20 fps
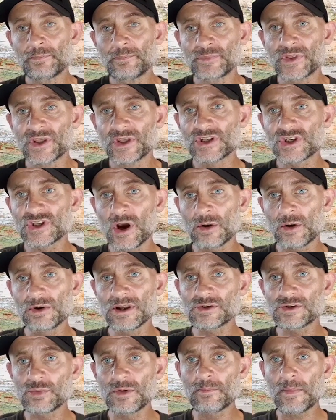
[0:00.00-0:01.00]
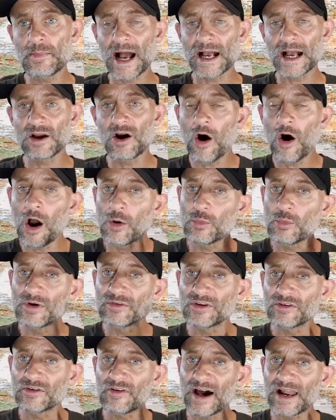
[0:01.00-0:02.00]
The trouble is, with mankind,
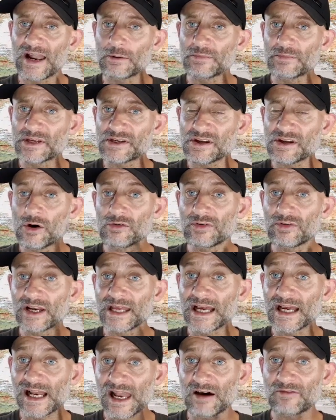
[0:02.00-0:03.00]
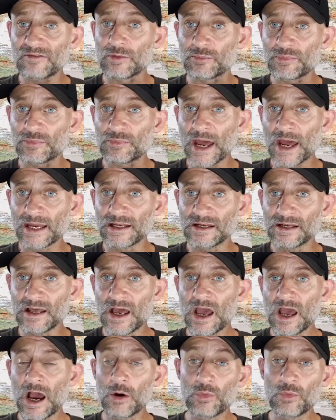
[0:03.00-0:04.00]
we've developed this overly clever brain,
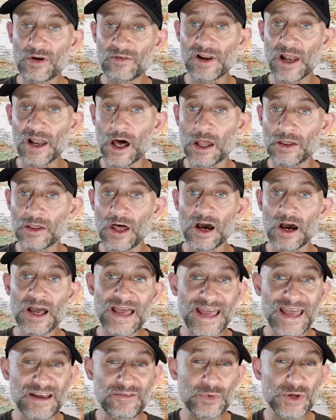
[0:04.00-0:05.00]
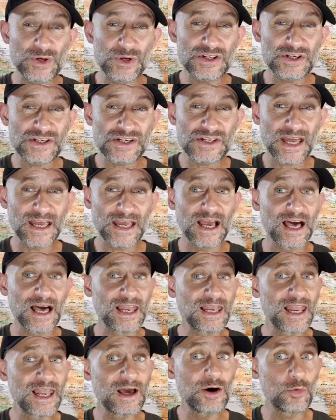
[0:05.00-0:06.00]
and we've learned that if we just take a
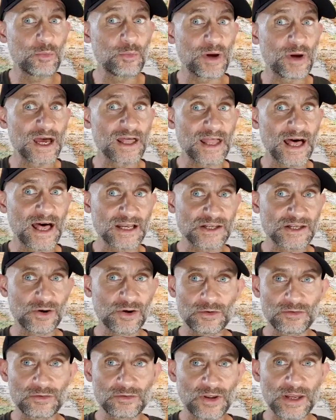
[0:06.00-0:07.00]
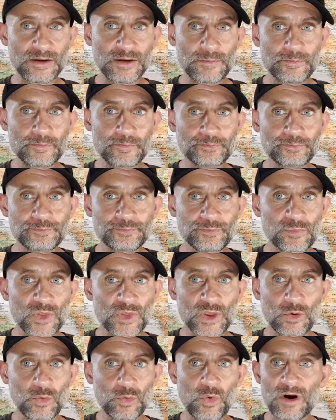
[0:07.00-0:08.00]
little bit of that toxin,
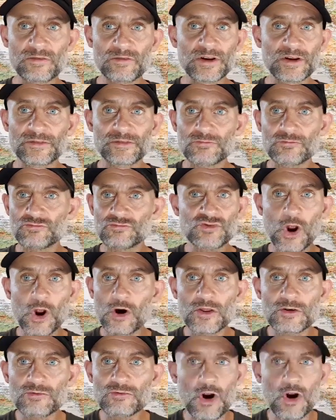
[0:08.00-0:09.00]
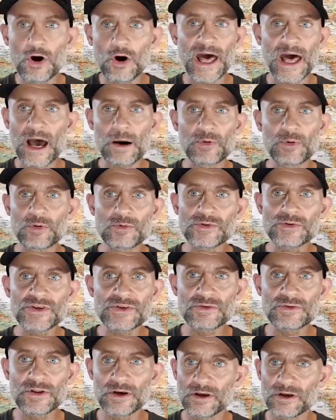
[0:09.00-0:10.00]
whether it's the rotten apples
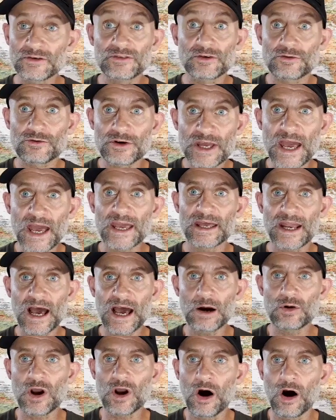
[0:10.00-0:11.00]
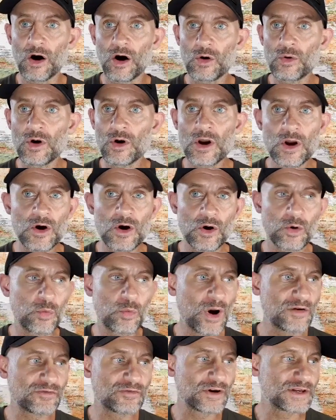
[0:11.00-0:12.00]
that has created alcohol, or
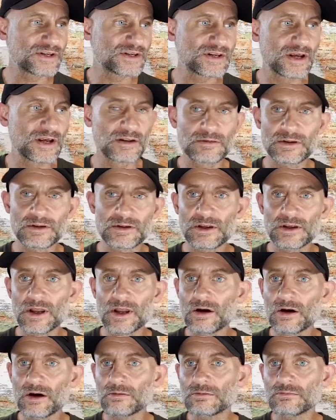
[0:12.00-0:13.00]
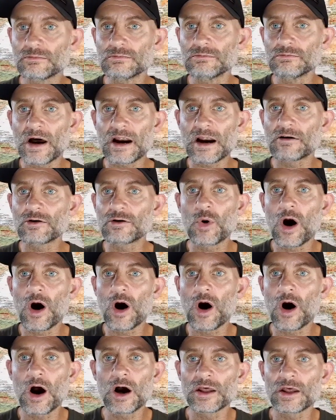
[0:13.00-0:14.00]
whether it's a
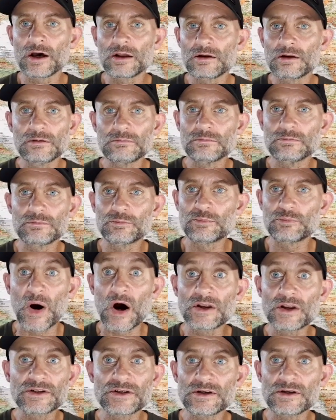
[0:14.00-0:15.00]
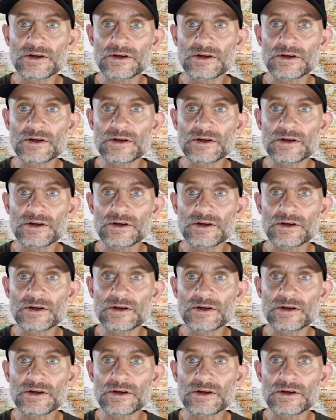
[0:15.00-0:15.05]
marijuana bud,